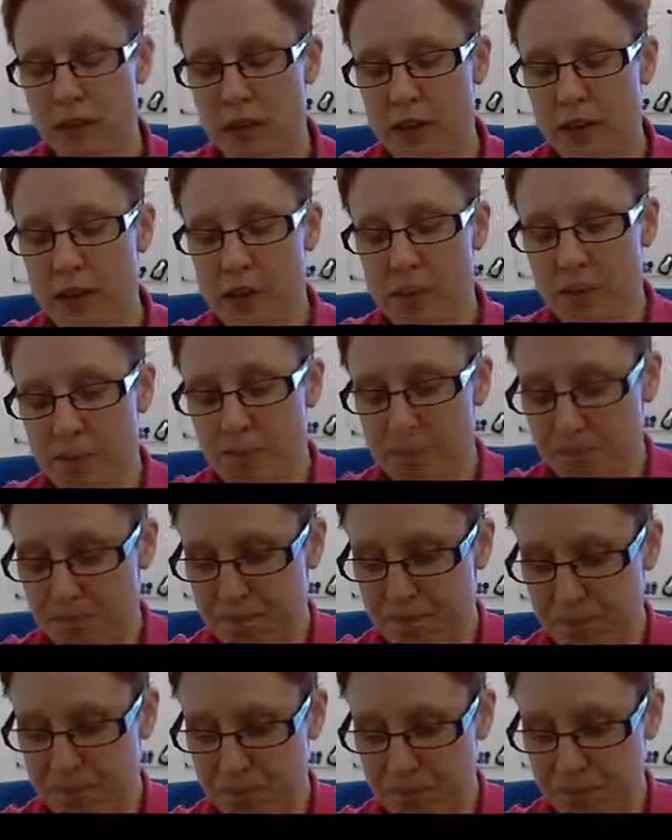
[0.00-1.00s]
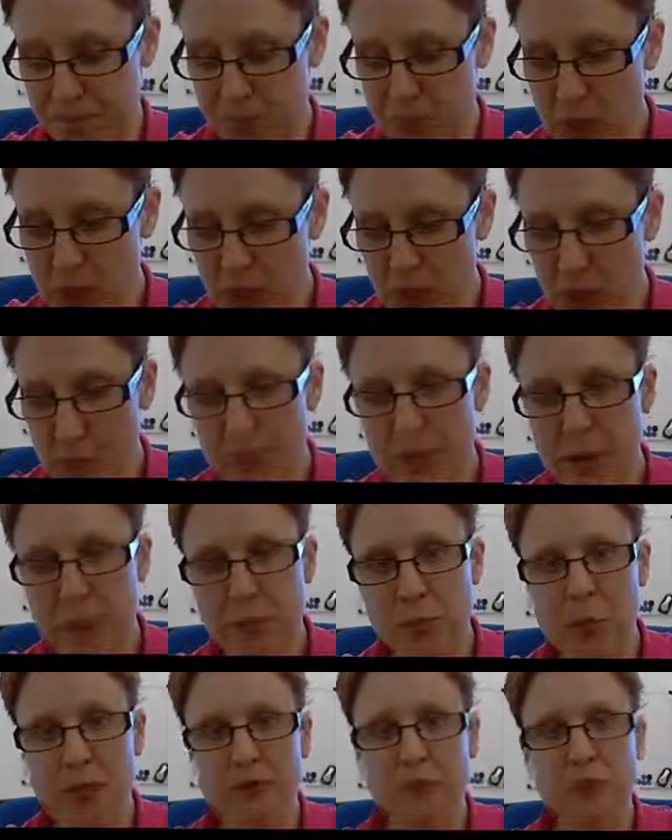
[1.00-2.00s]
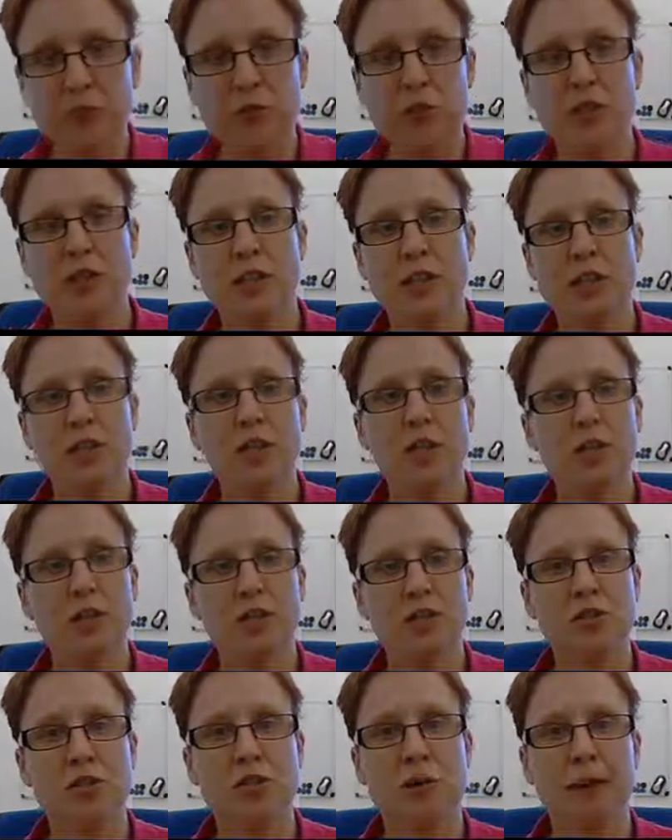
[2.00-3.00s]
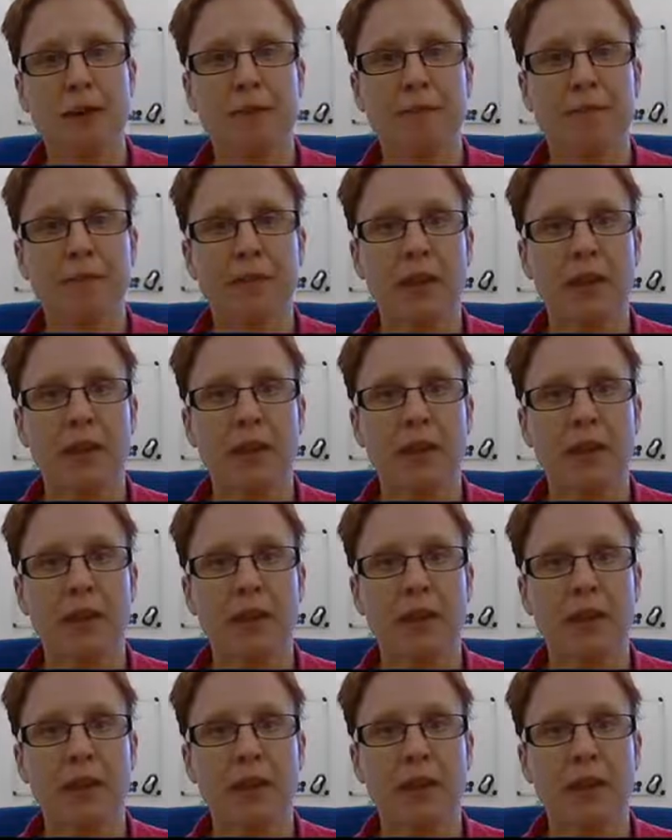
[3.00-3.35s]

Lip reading: the people living 20 kilometers away?